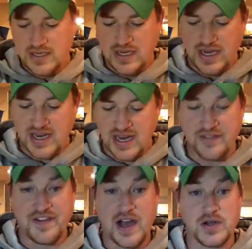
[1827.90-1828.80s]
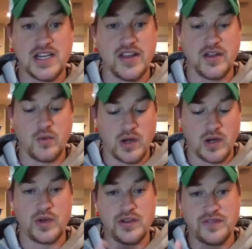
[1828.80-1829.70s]
and I found another one.
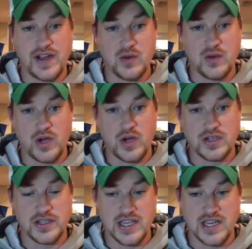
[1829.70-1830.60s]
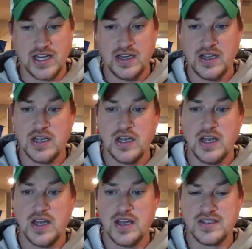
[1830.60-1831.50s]
When you find one good thing,
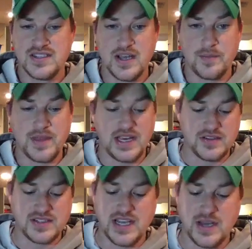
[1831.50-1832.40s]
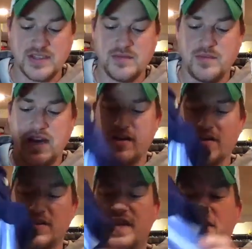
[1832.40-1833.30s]
something else comes in pairs, found